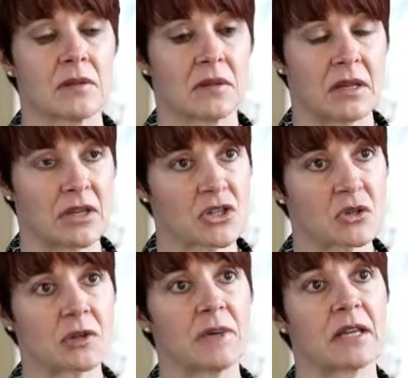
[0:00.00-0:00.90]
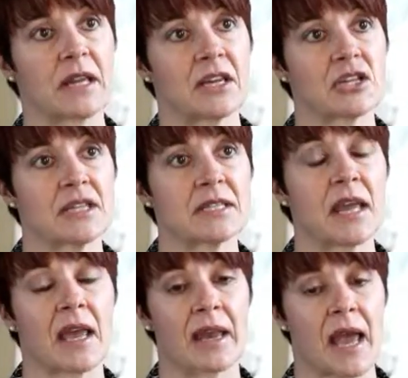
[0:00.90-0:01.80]
the initial communications,
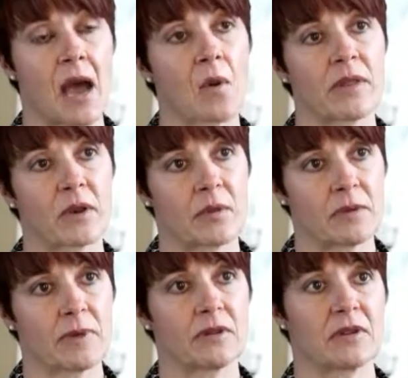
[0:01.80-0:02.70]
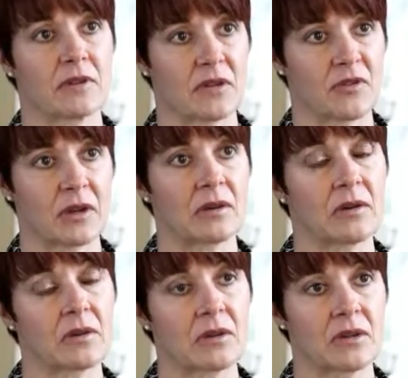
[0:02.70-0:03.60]
and how are they going to build the
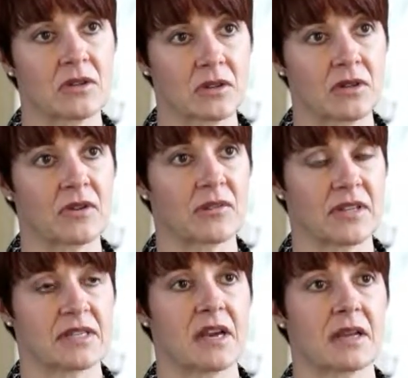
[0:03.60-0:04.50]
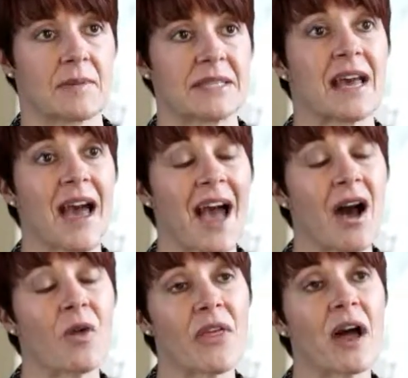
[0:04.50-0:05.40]
delivery of these documents?
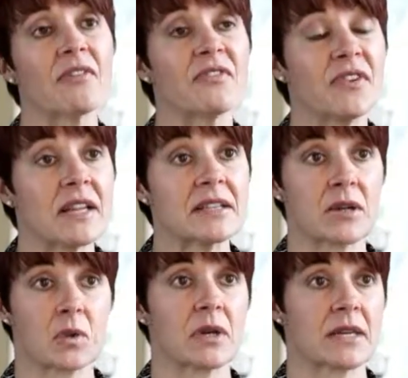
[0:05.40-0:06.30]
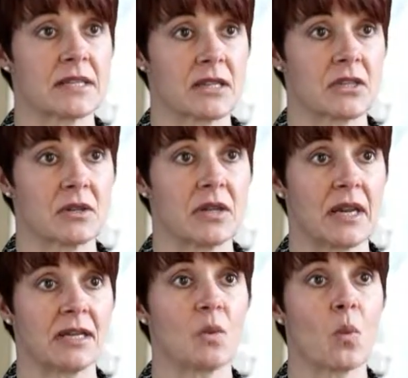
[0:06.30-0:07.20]
How that fits their organizational
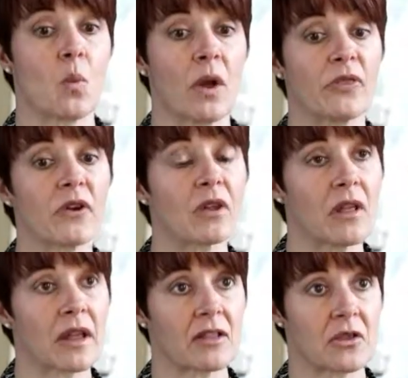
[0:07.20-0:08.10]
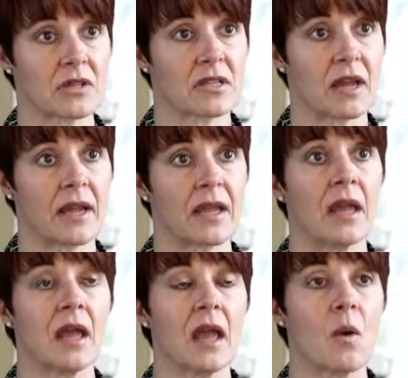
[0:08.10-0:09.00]
needs, what their client looks like,
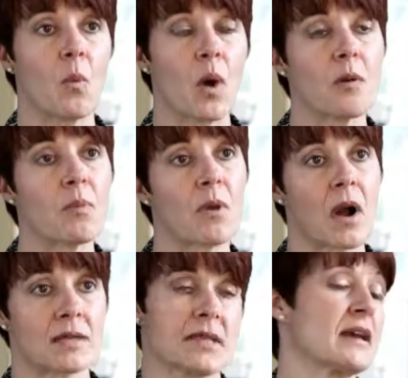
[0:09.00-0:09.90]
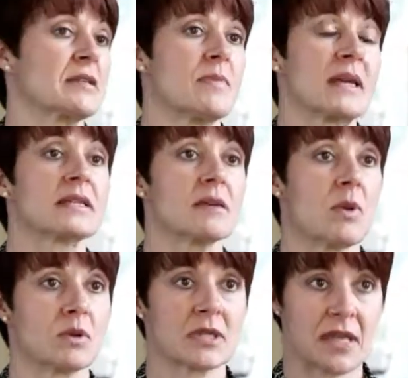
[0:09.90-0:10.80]
and what process makes the
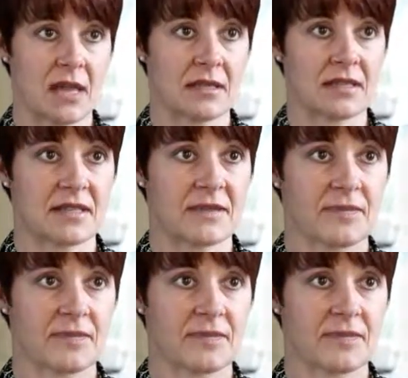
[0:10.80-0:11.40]
most sense.